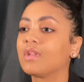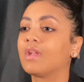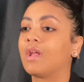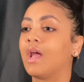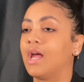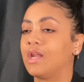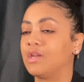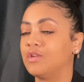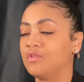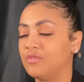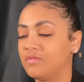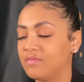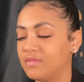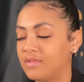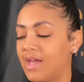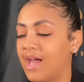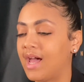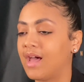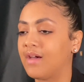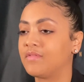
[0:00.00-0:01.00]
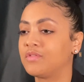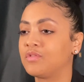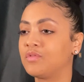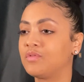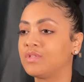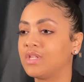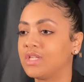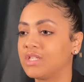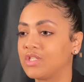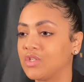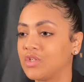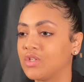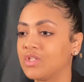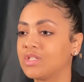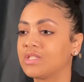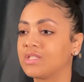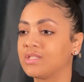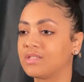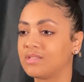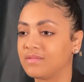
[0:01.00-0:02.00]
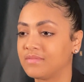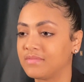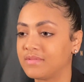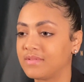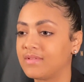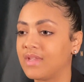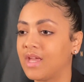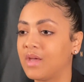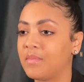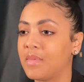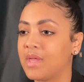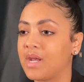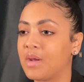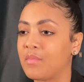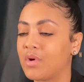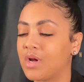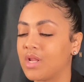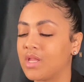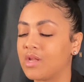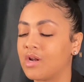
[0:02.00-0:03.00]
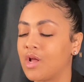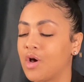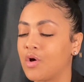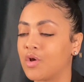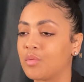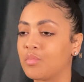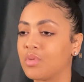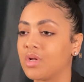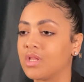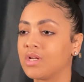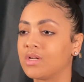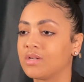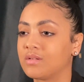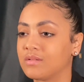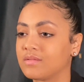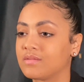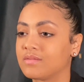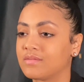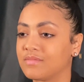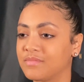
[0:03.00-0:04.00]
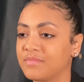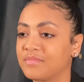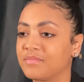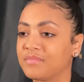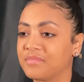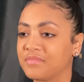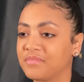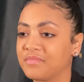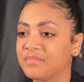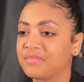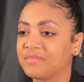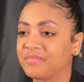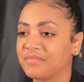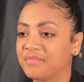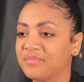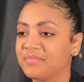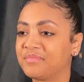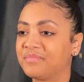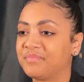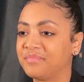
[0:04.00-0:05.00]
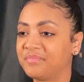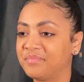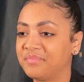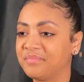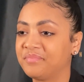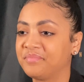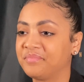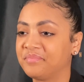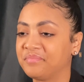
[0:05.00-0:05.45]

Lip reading: I do. I have 2 sisters. Yep, and a brother and an older brother. Mm-hmm.